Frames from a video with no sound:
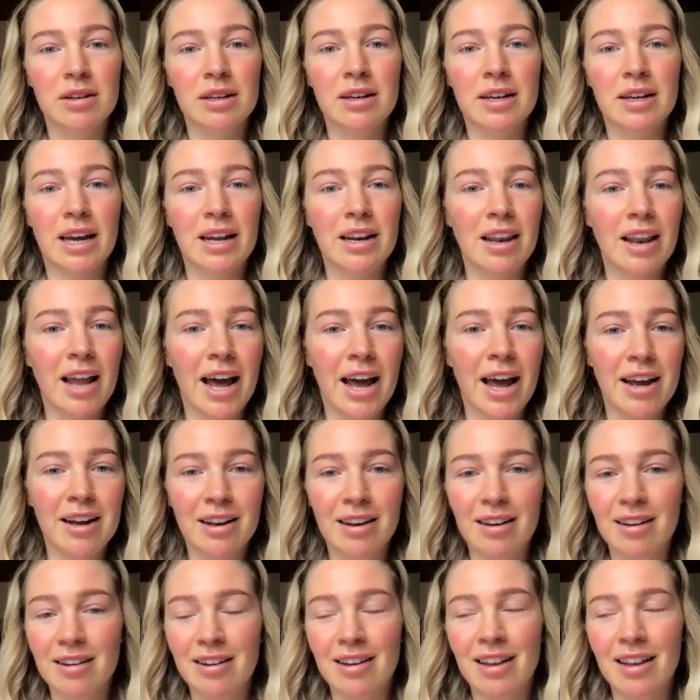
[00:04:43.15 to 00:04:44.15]
get li-
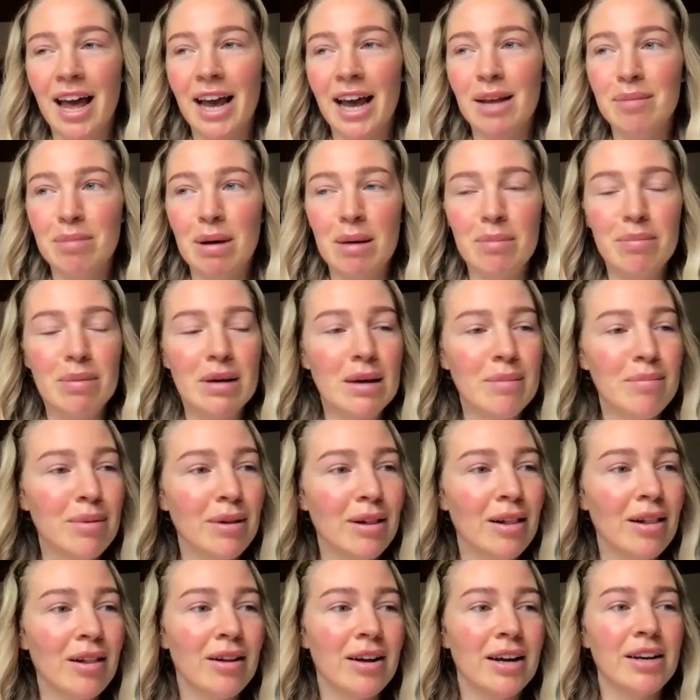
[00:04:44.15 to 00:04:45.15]
liked by
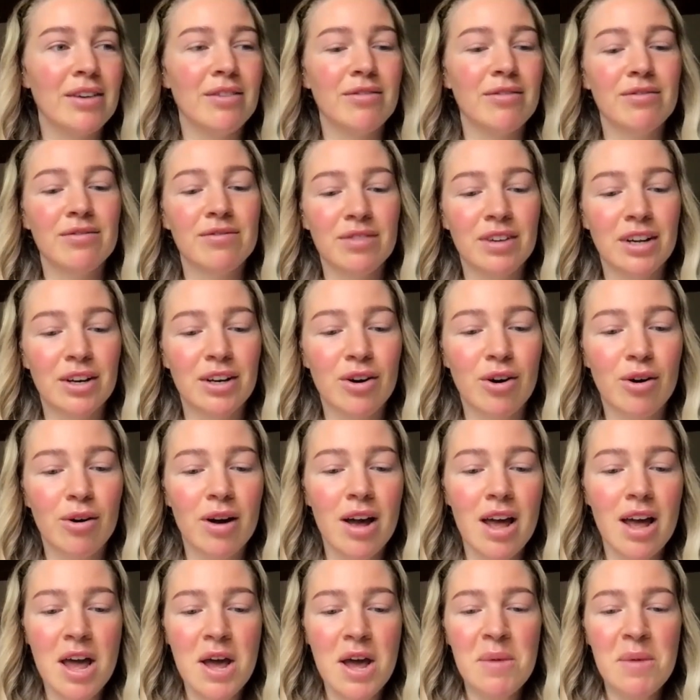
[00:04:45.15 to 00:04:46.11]
people and, you know,